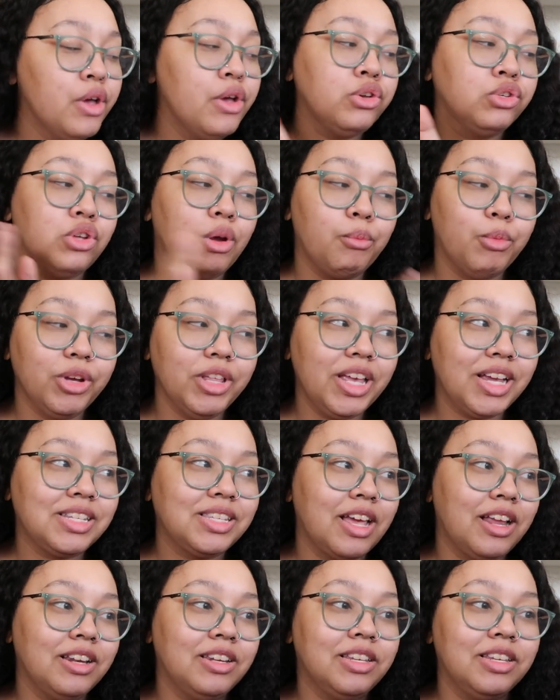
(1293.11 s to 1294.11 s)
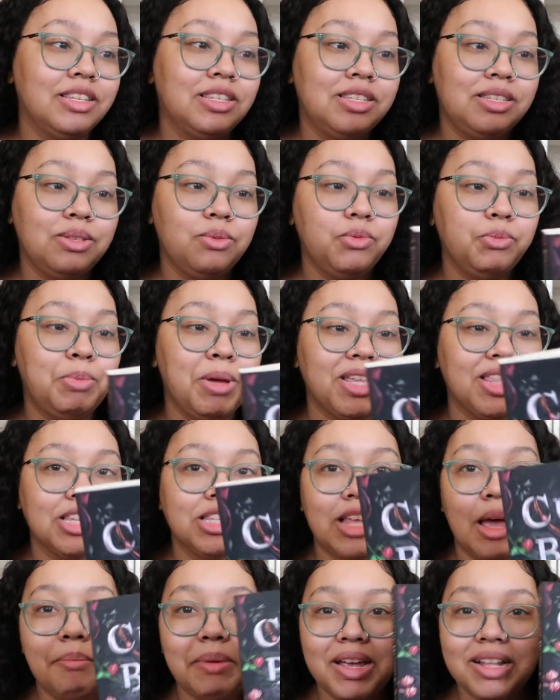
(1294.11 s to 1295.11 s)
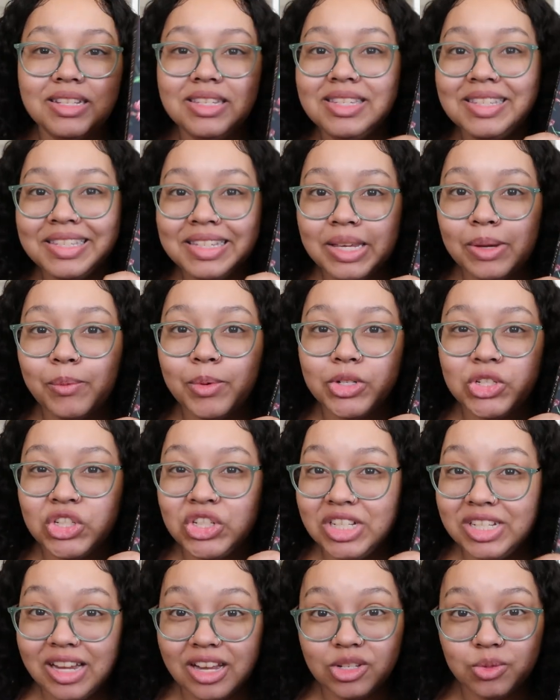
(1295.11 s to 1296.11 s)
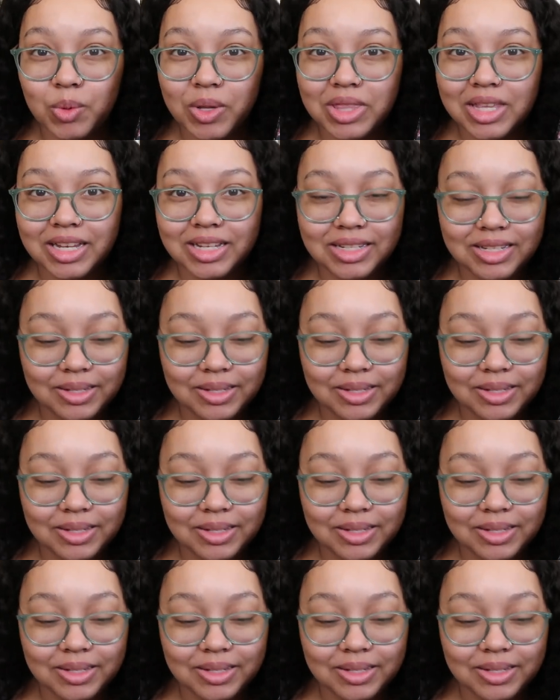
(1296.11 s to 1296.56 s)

So I'm really excited to pick this up and see what she does with it.